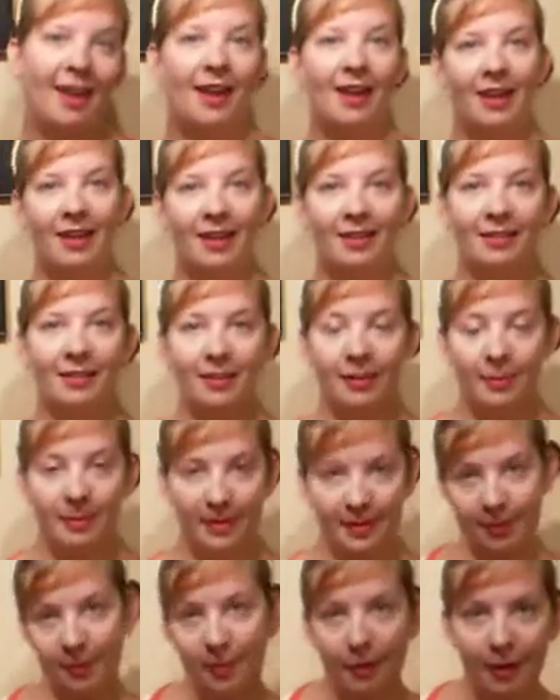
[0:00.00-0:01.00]
and it's going to be
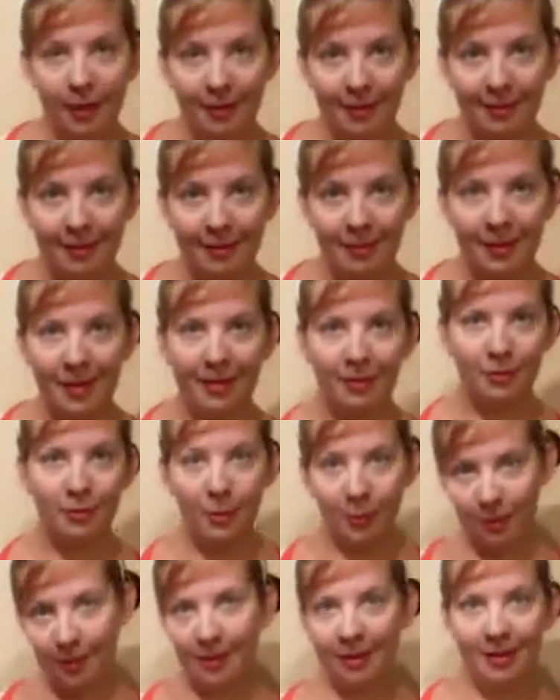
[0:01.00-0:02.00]
super awesome and you're
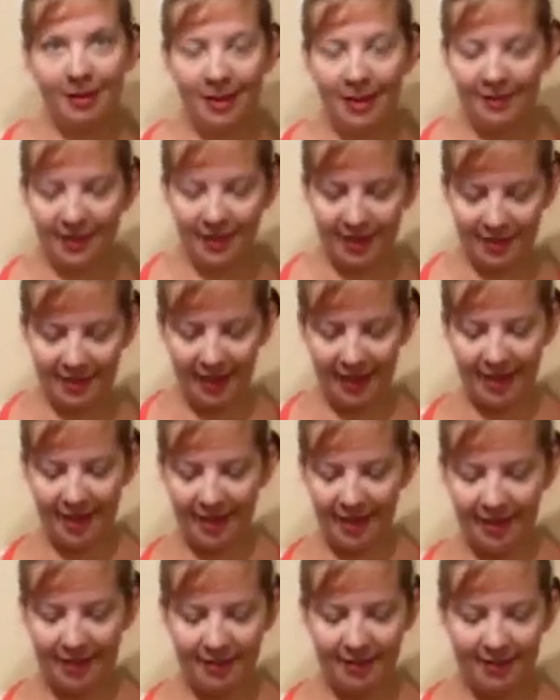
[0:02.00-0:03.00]
totally going to love it,
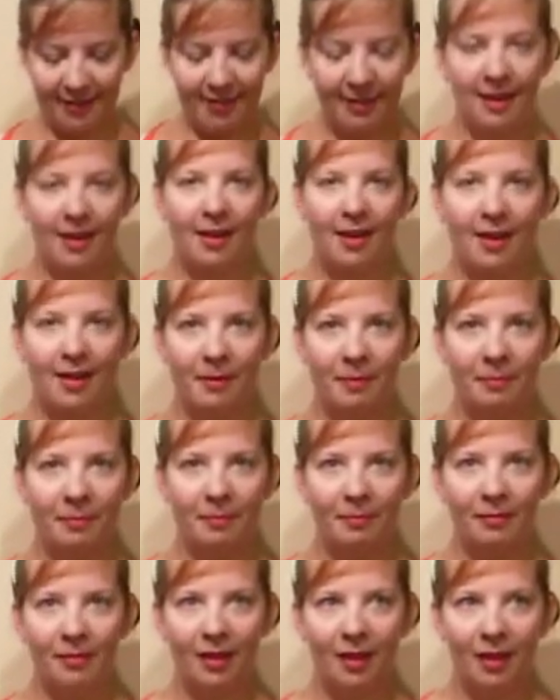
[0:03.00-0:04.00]
and
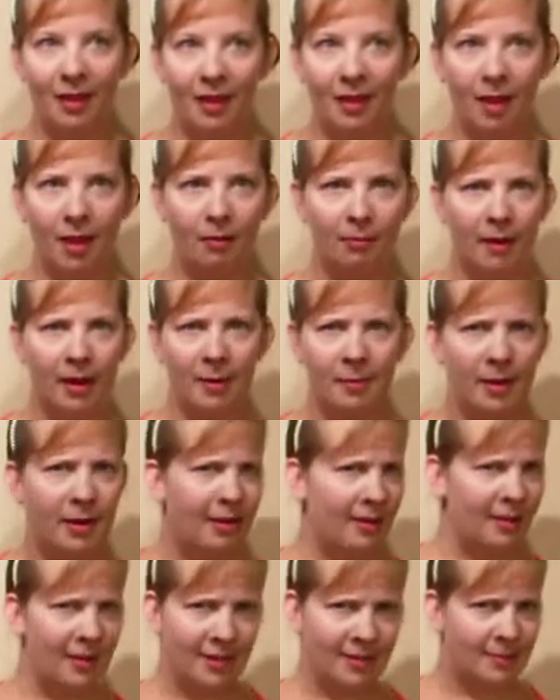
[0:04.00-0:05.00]
I'll write about
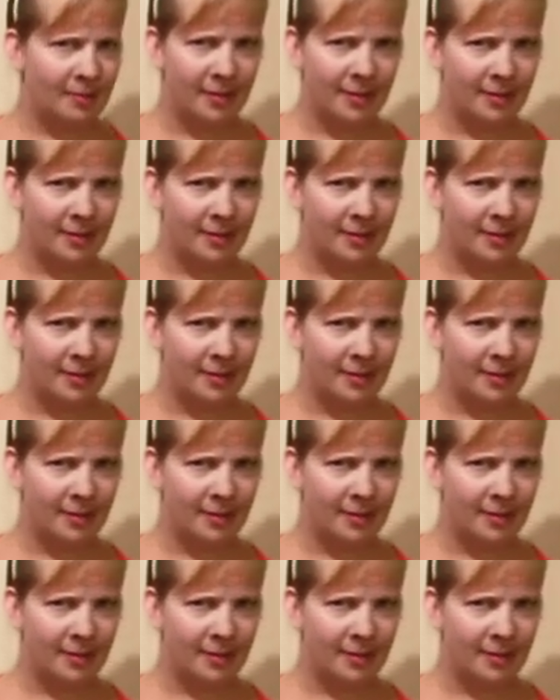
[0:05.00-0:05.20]
it in case I